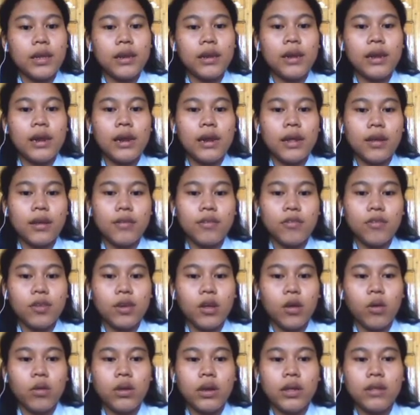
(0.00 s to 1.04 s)
and analyzed to
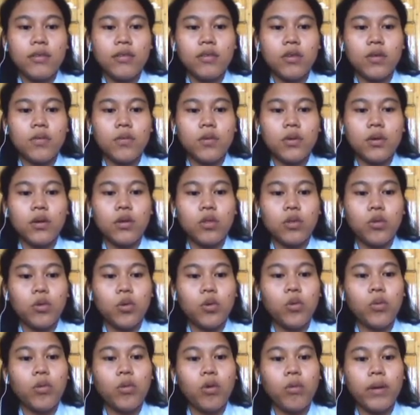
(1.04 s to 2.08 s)
the online server
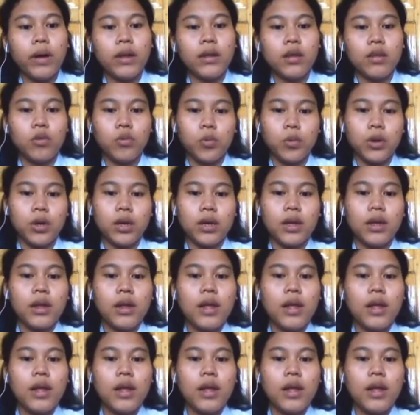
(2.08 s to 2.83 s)
through mobile network.